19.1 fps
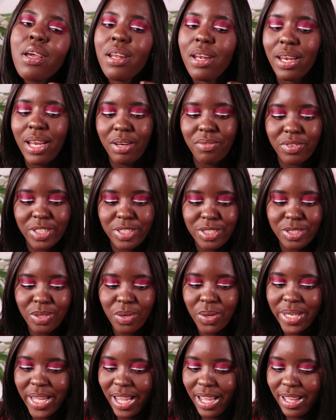lovely
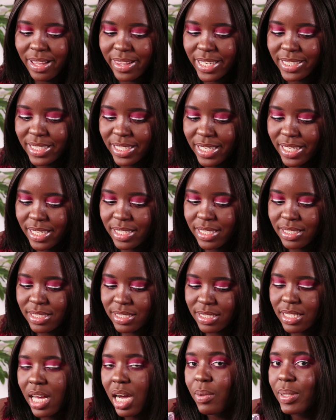so yeah that
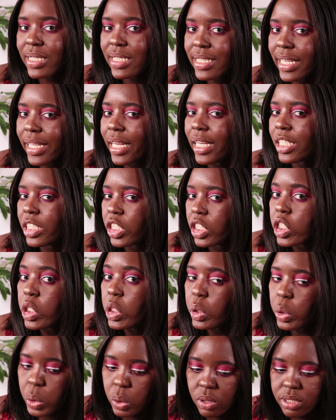is our second
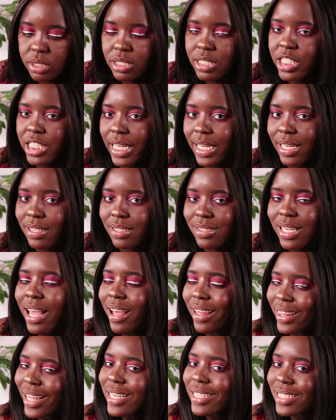second
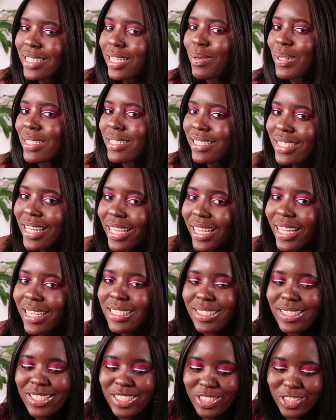that is our
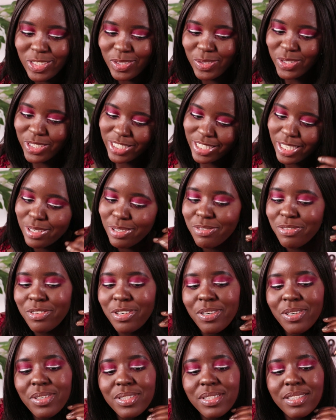second new shade of
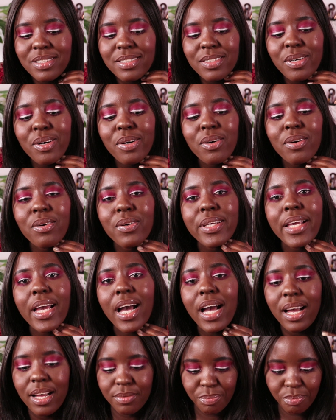course so
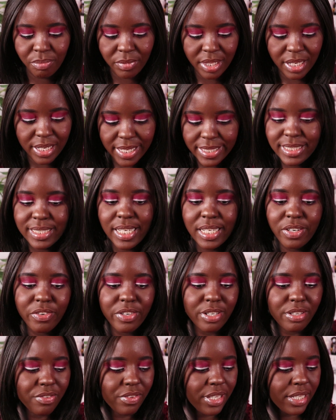yeah let's get
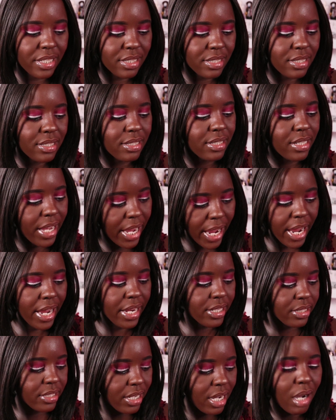rid of this
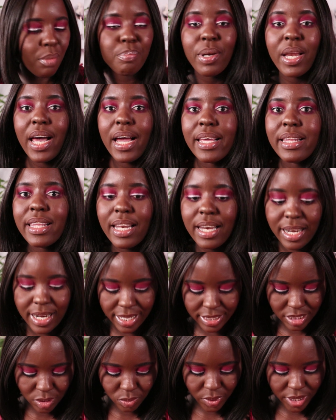and apply the
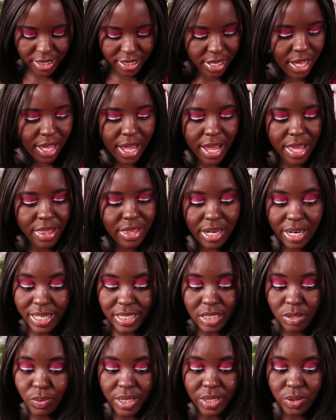last one and the
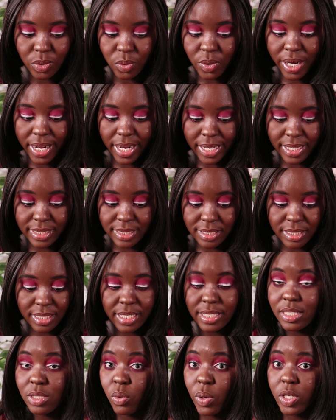last one you guys
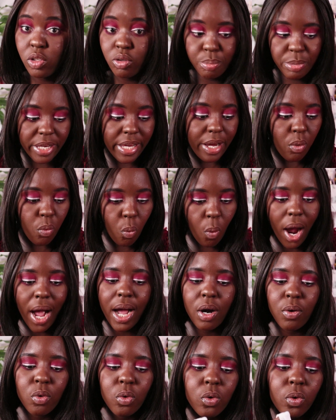it's going to be a
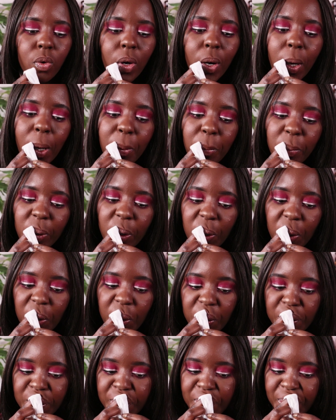wow
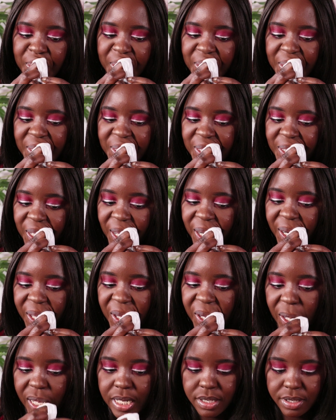because this
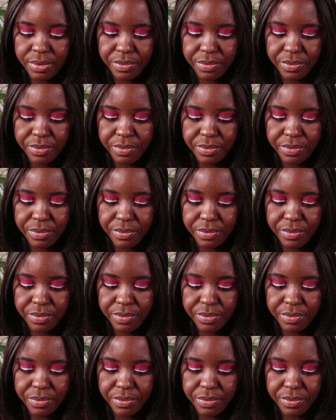color